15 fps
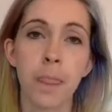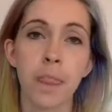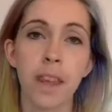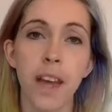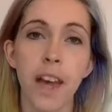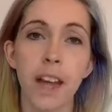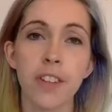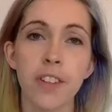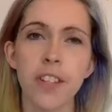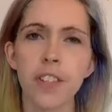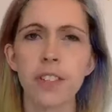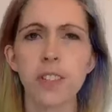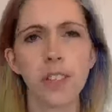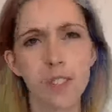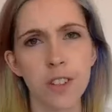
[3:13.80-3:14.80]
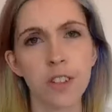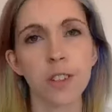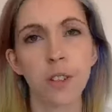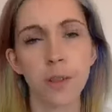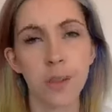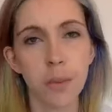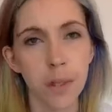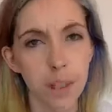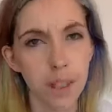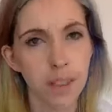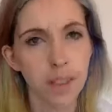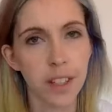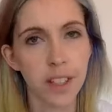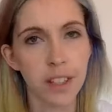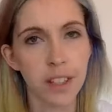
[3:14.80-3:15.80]
And Jesus has just told them
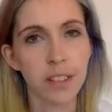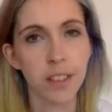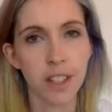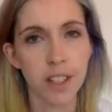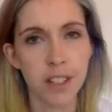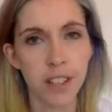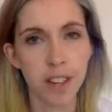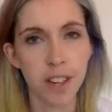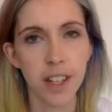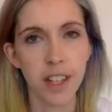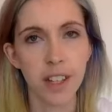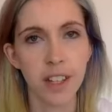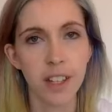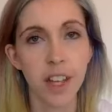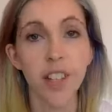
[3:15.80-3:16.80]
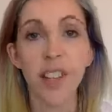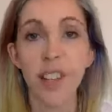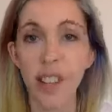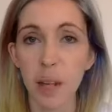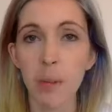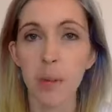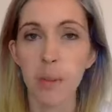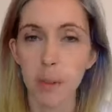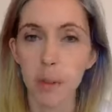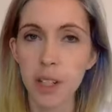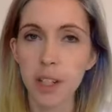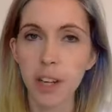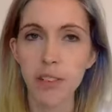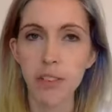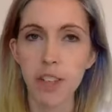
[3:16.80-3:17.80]
that he's going to die and that they'll probably
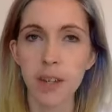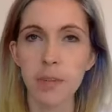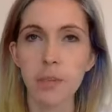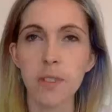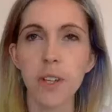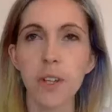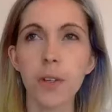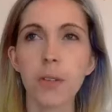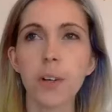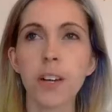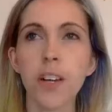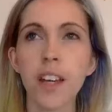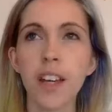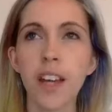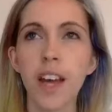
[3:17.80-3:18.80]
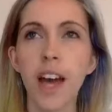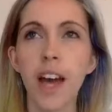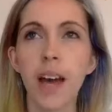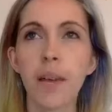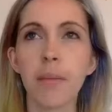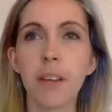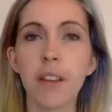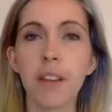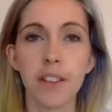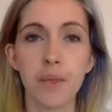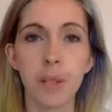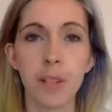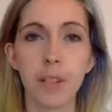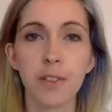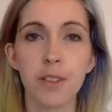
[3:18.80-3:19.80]
die for him too. Now, that's a
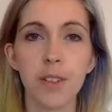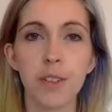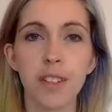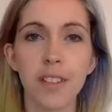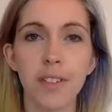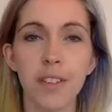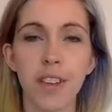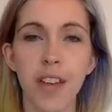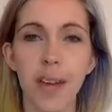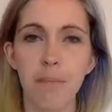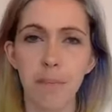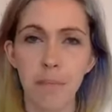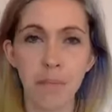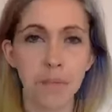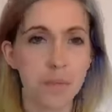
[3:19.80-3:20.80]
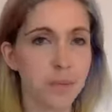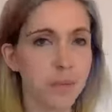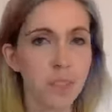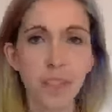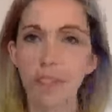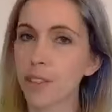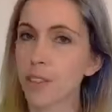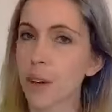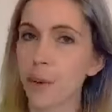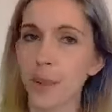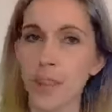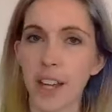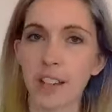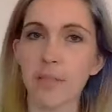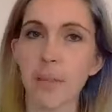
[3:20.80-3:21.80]
bit confusing for them. It's not what
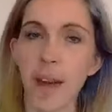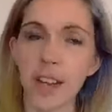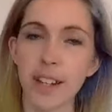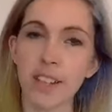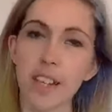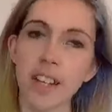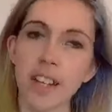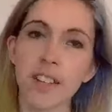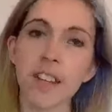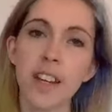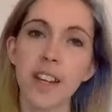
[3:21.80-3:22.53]
they expected.